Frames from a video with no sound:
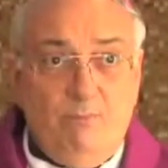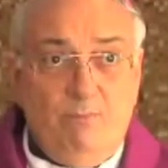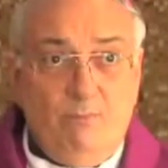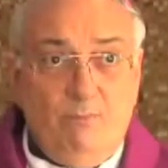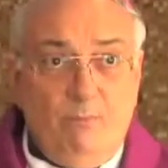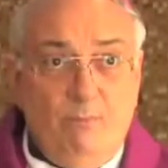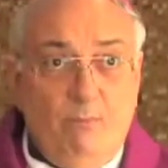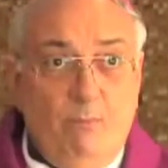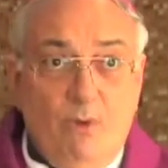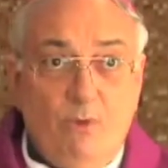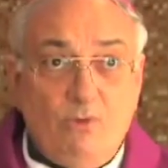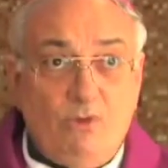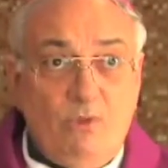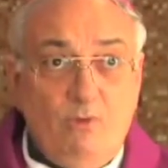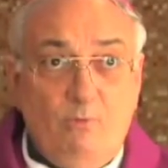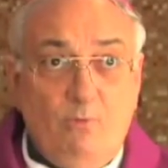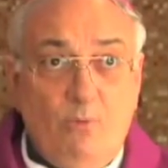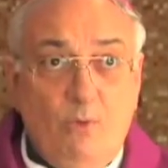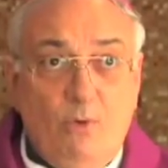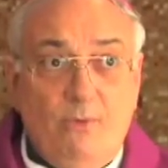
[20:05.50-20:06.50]
the most
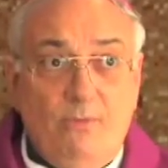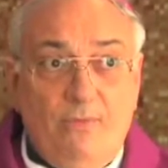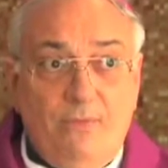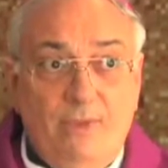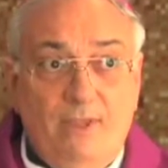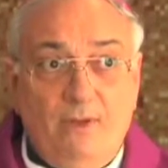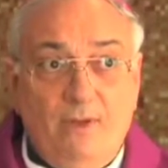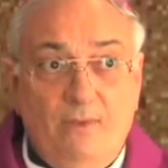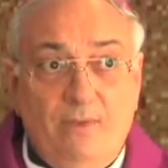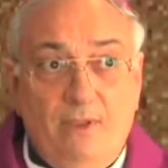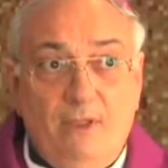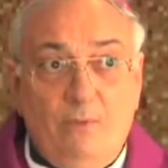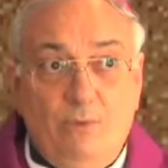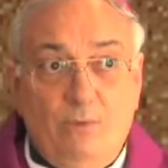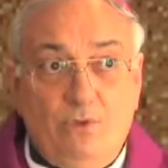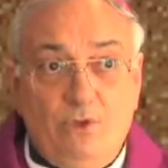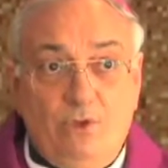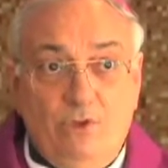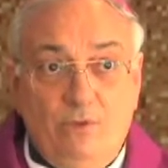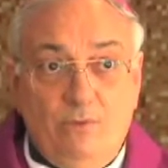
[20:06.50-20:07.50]
important thing you think
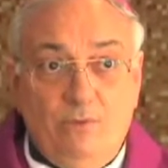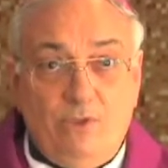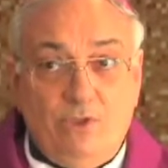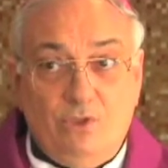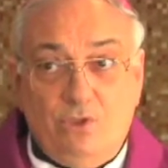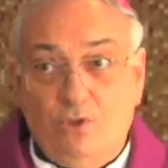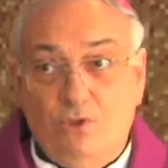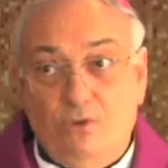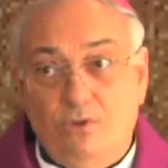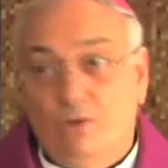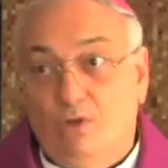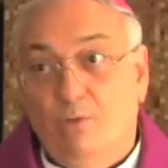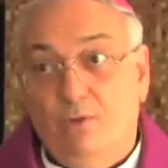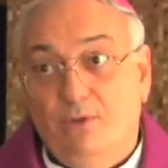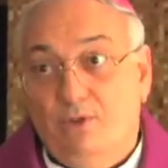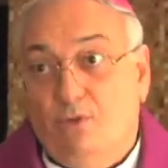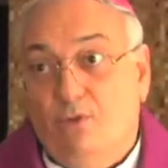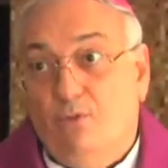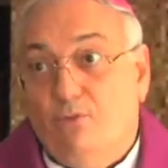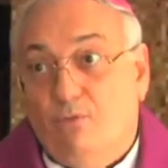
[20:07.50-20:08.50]
we should do as a church. It's
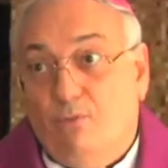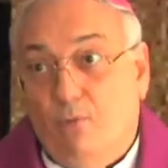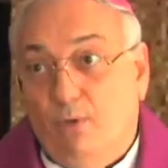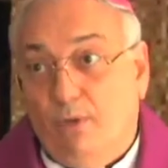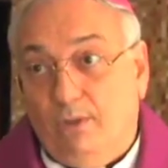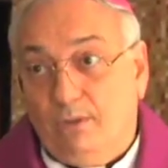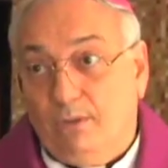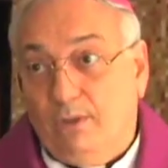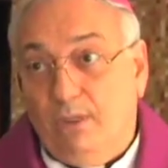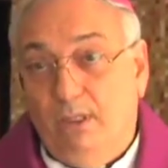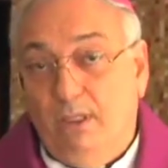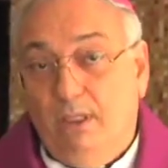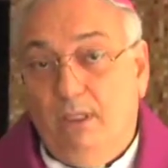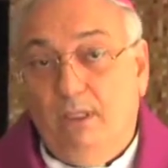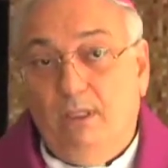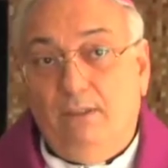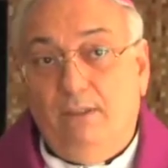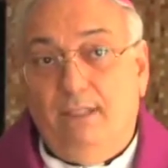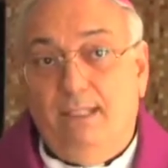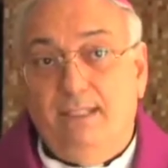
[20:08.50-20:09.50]
always youth work.
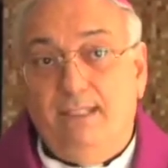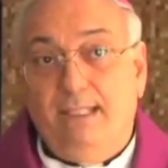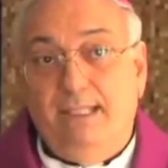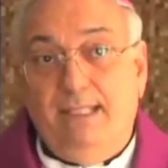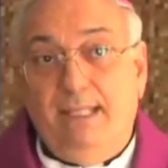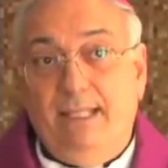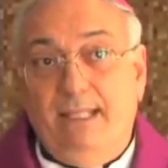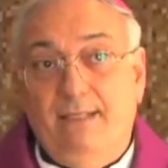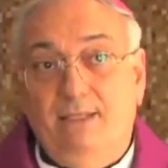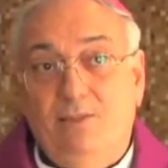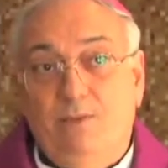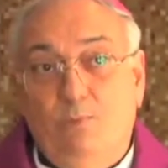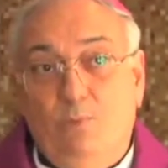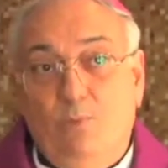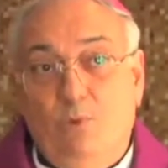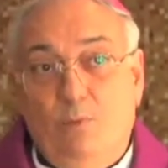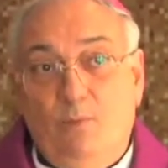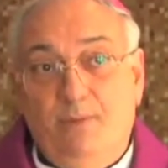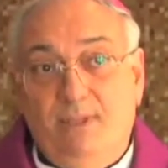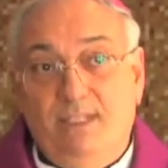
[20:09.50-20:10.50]
They see that as
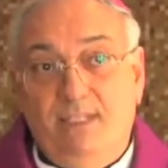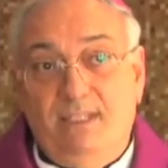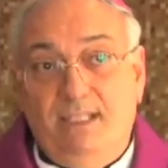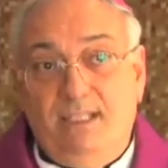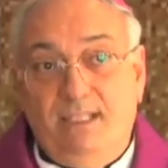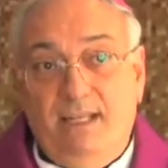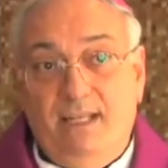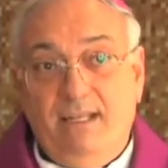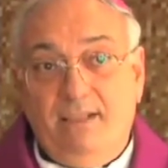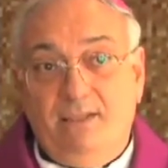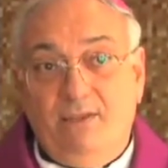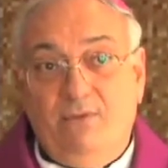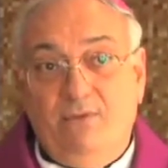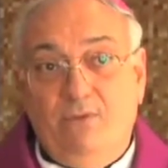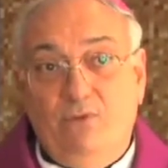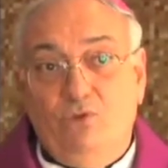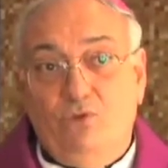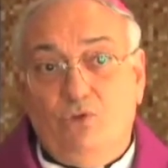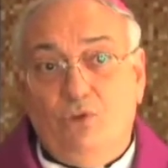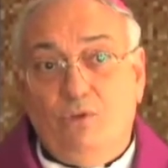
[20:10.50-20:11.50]
important, they see that as the
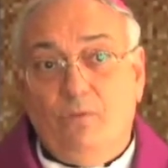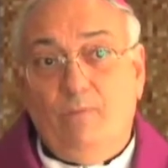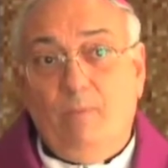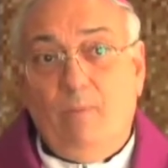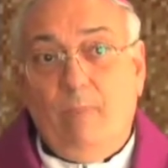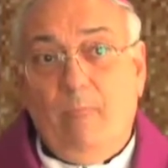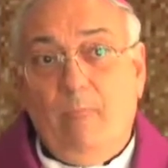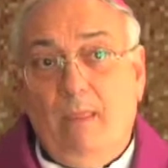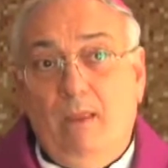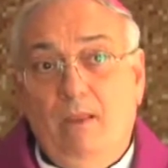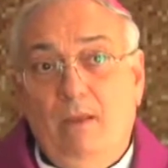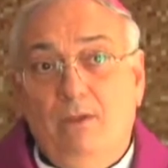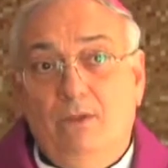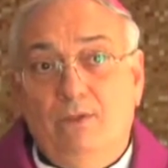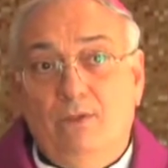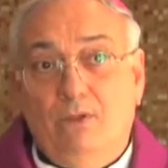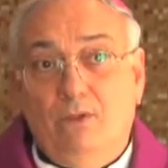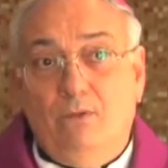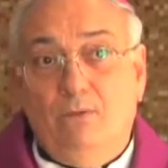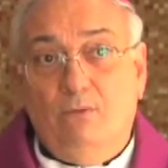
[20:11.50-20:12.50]
future.
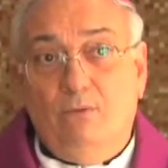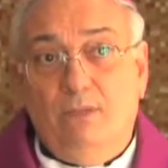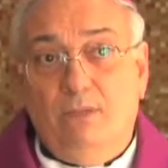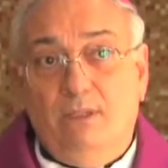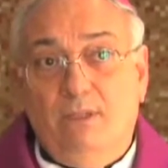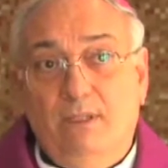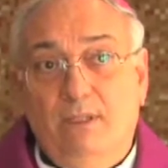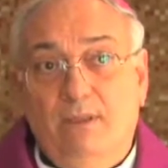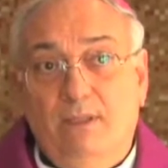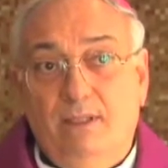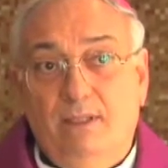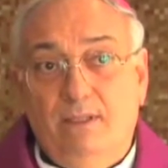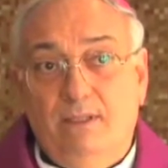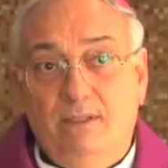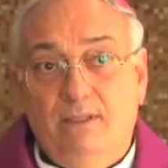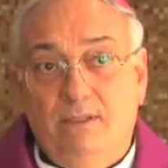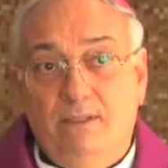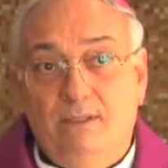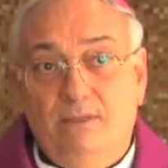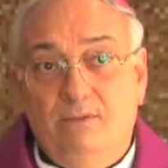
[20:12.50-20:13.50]
So uh, I think
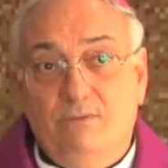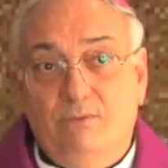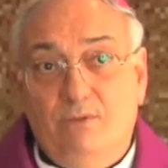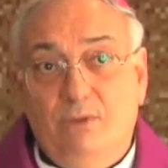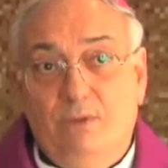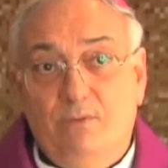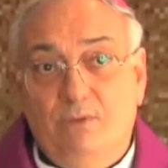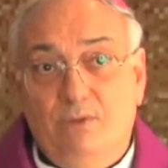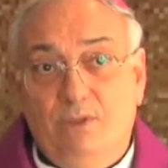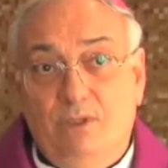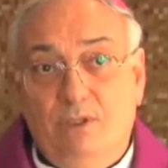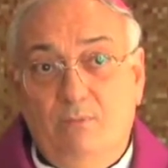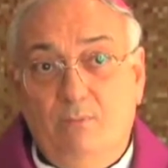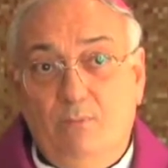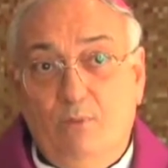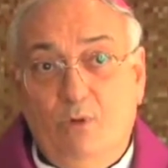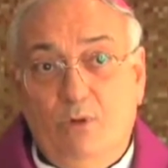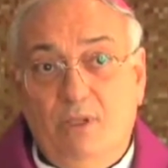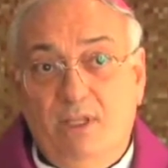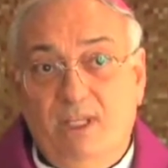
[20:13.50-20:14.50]
this is
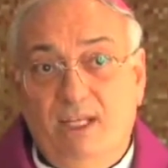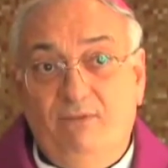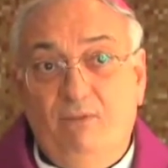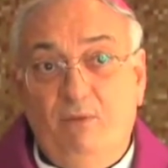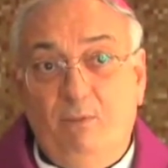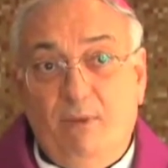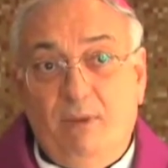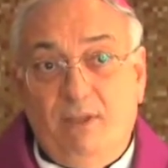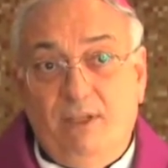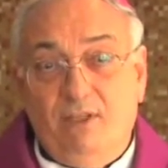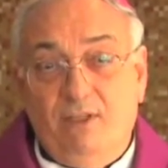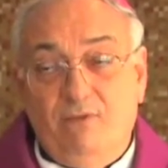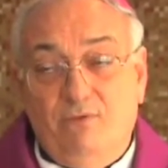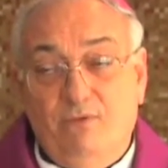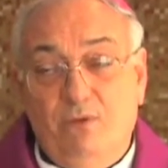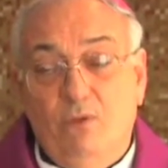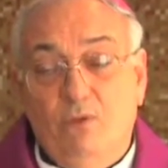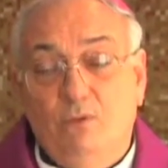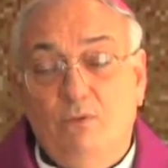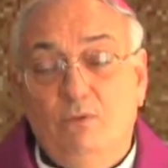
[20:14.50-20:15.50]
important in everybody's
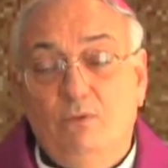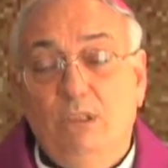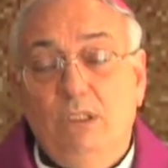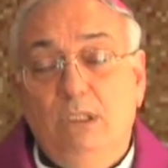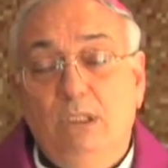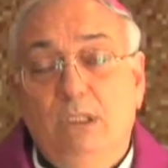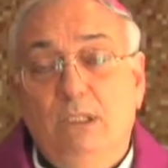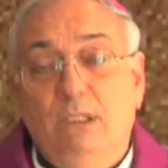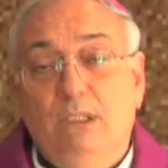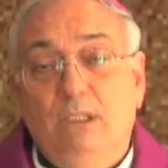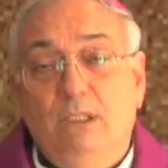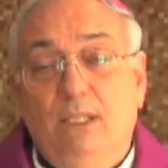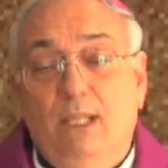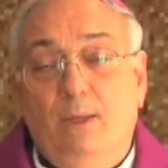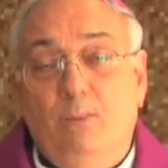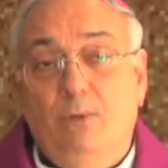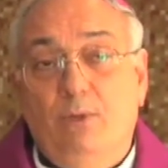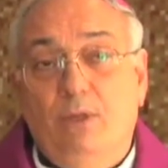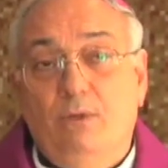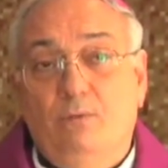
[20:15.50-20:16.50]
view
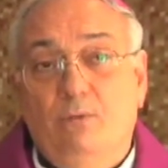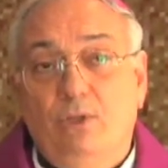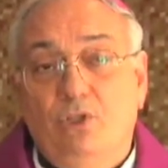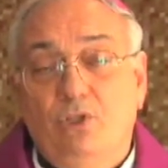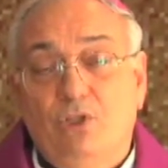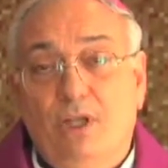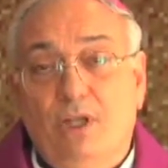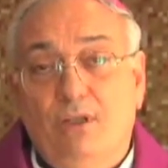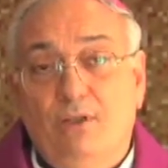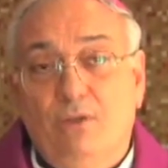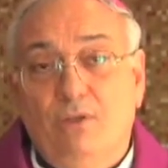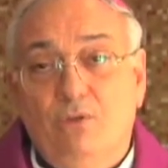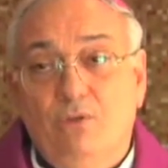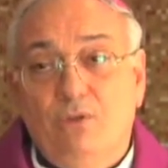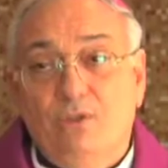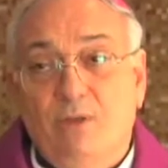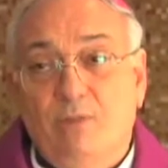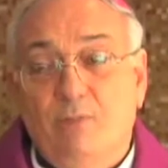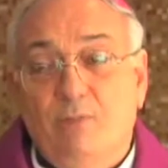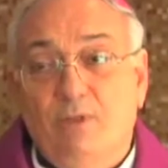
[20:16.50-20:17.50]
that we reach out and do
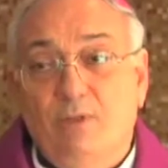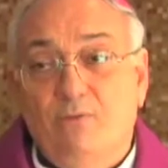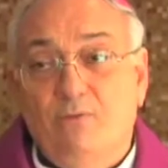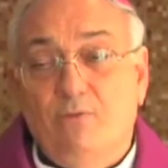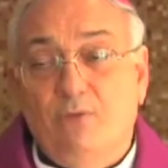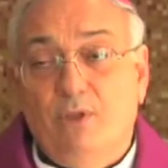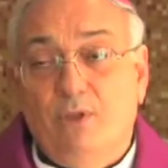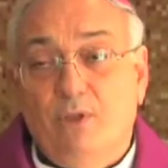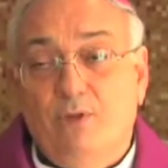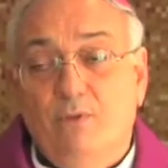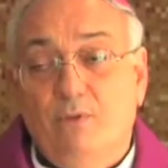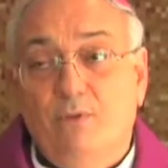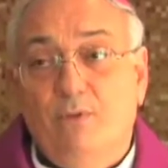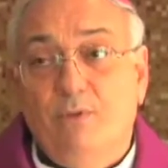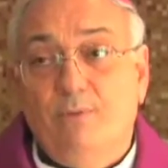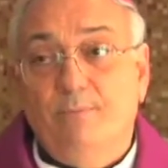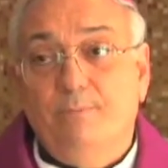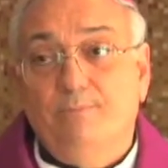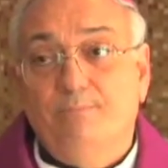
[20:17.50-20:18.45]
something for the youth.